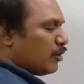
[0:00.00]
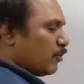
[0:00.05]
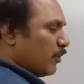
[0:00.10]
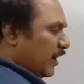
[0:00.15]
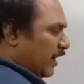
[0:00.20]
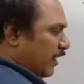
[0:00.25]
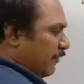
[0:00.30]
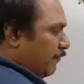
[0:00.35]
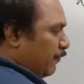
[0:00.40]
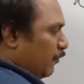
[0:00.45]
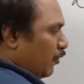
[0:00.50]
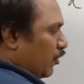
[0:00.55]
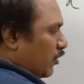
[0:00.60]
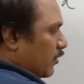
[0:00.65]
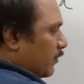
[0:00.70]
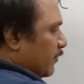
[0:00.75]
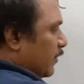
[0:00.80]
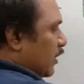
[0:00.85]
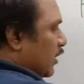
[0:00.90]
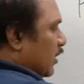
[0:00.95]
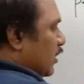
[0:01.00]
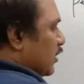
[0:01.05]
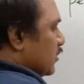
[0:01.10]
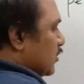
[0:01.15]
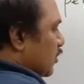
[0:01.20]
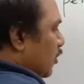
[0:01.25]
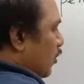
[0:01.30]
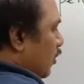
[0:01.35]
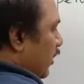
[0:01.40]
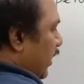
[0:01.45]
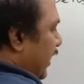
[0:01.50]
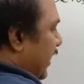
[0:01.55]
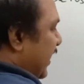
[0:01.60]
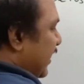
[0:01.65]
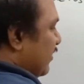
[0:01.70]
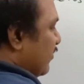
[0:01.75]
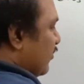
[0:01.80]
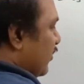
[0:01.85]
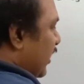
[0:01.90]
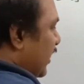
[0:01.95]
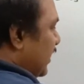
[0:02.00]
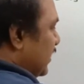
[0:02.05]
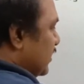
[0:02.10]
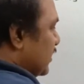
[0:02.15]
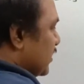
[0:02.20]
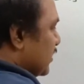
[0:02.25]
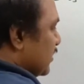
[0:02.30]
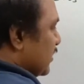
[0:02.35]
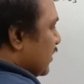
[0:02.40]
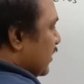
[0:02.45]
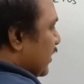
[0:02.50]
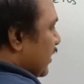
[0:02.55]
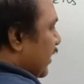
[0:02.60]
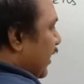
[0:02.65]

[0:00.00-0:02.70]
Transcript: 24. So 8 threes,